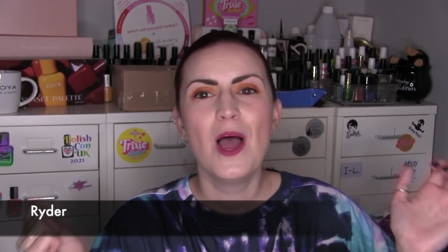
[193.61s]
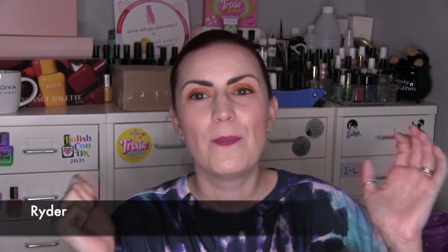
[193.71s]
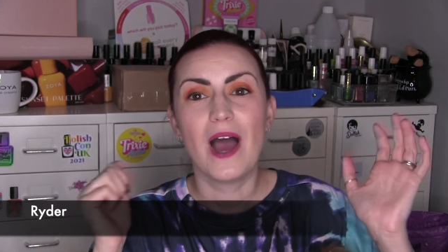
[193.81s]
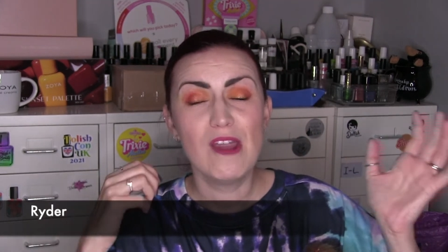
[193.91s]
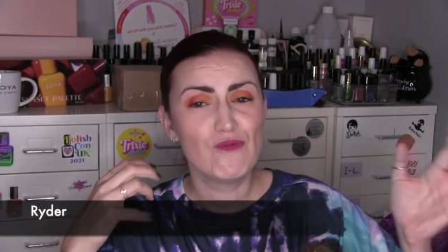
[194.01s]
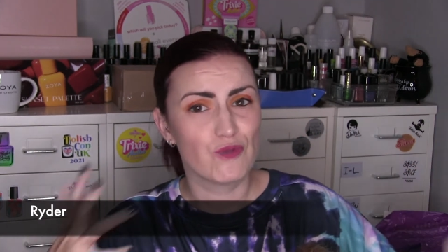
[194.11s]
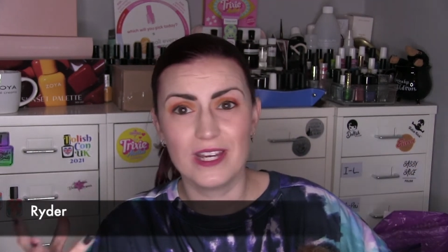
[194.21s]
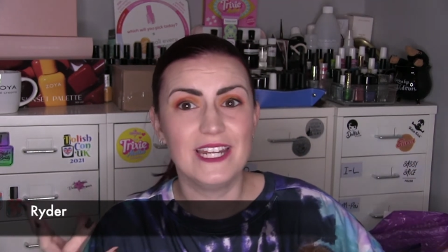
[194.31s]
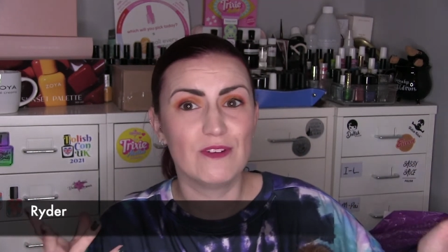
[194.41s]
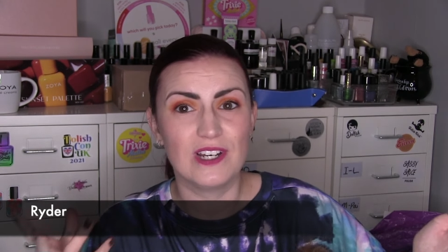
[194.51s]
But I
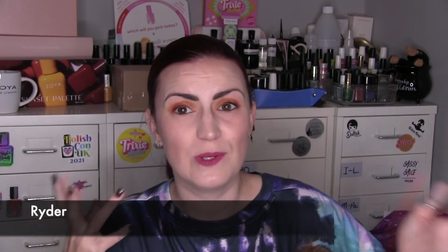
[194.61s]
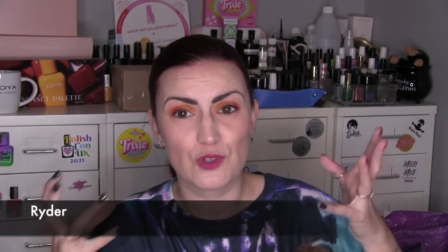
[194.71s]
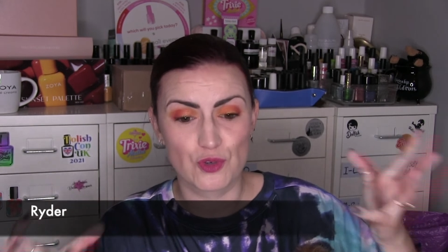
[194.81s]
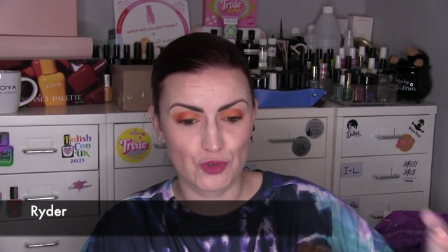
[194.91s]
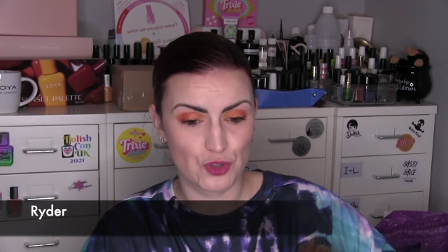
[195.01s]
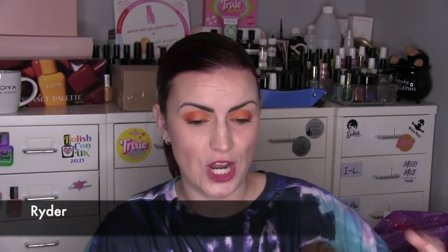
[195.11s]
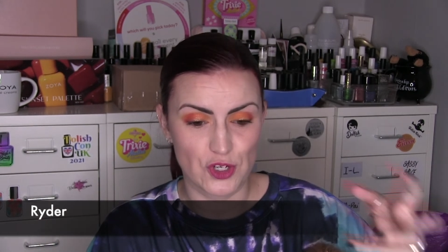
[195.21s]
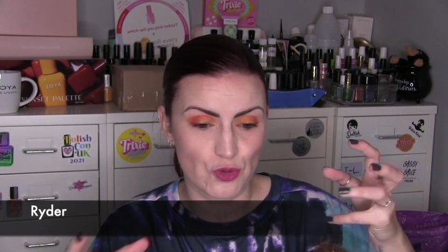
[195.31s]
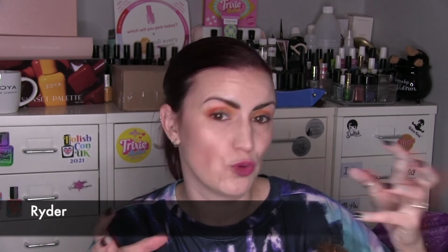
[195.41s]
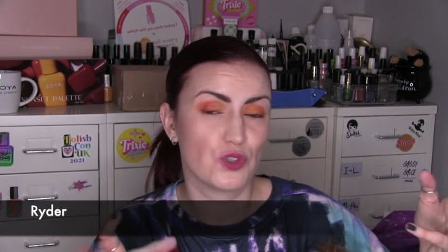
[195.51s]
really, really was like
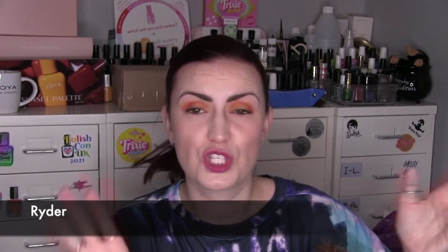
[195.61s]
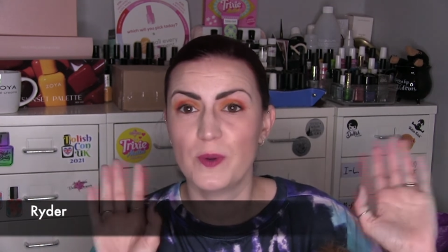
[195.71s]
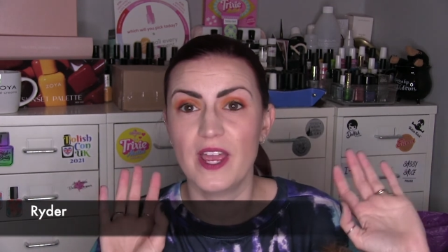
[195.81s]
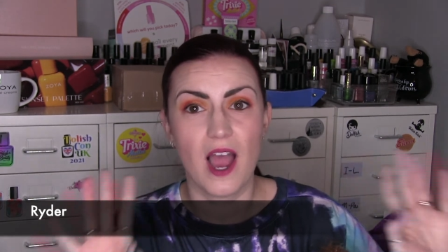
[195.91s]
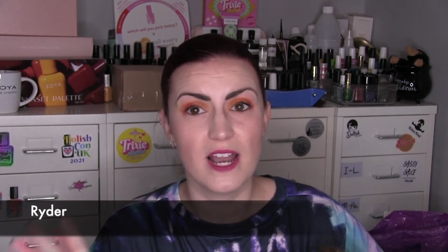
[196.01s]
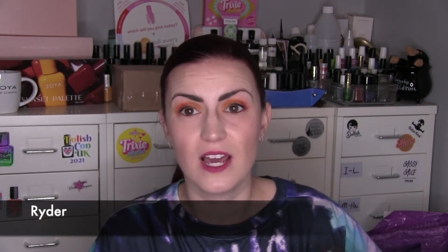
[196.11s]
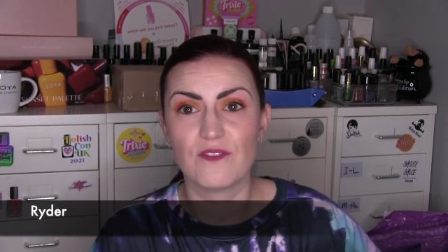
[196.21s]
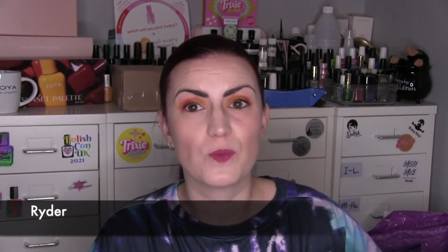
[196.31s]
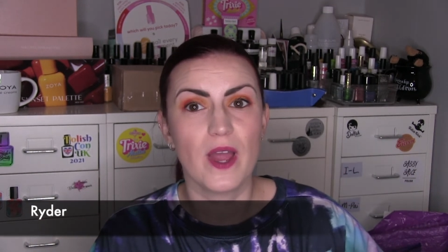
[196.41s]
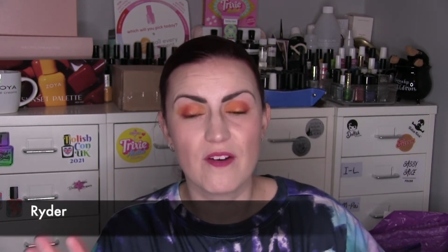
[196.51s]
drawn to it. I
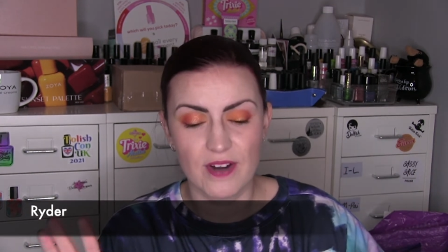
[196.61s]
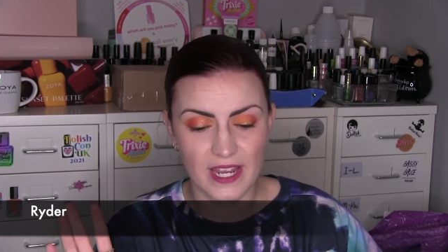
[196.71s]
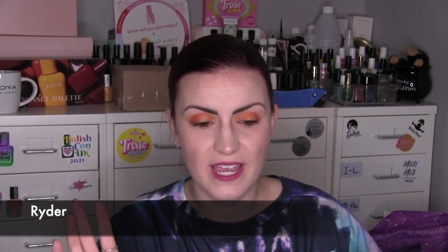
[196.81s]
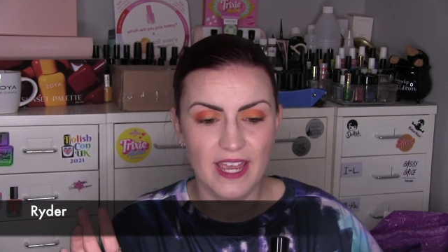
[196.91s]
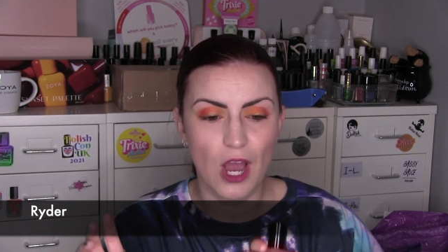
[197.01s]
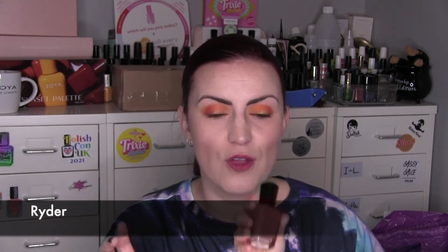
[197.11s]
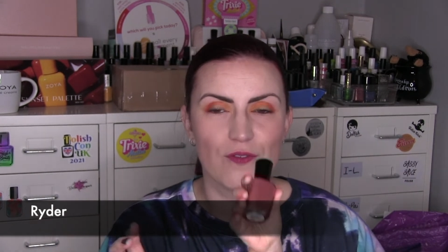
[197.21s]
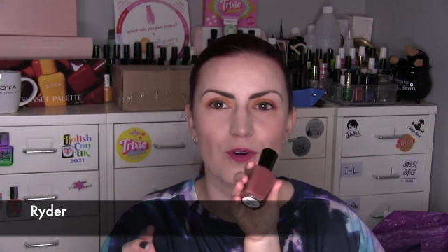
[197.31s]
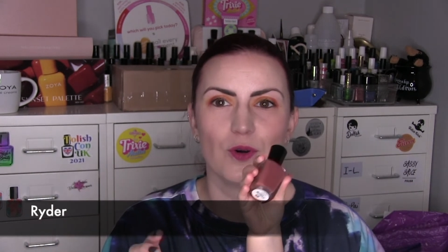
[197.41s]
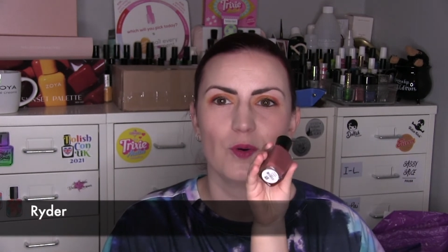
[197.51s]
loved wearing it
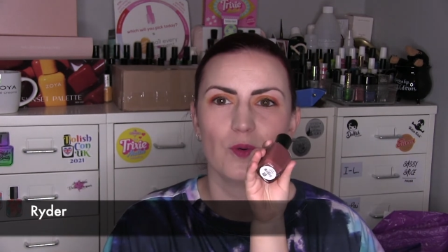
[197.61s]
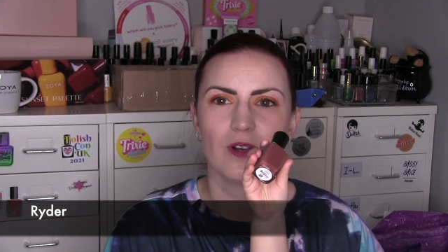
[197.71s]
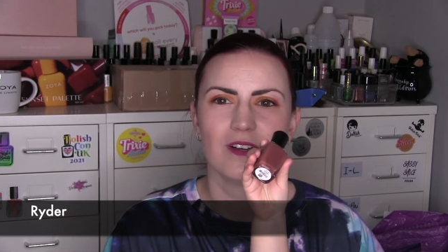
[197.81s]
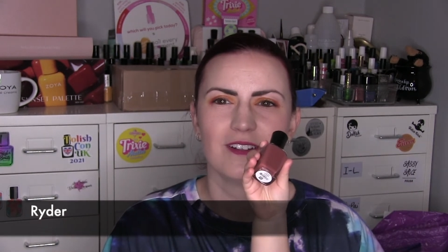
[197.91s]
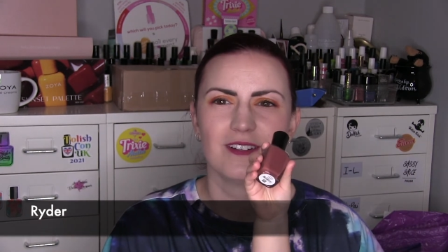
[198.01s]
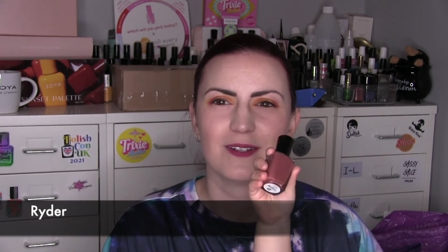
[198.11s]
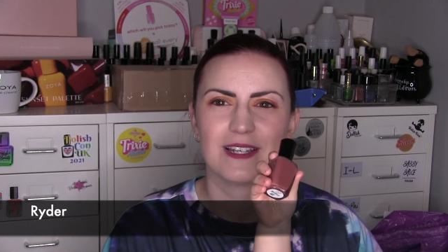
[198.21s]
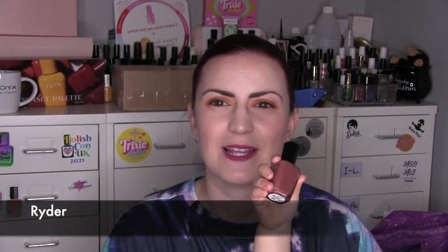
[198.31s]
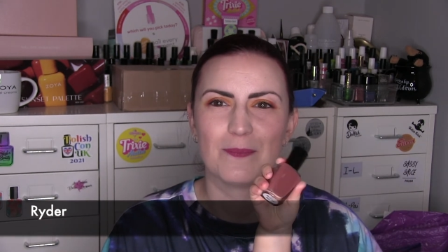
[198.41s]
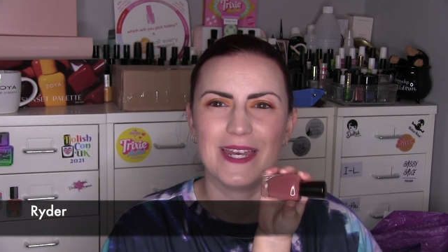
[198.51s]
overall
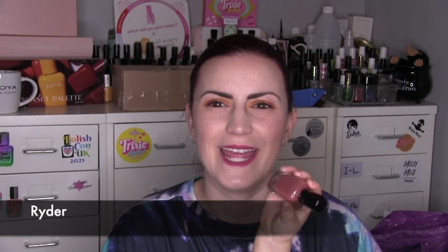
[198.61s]
little mini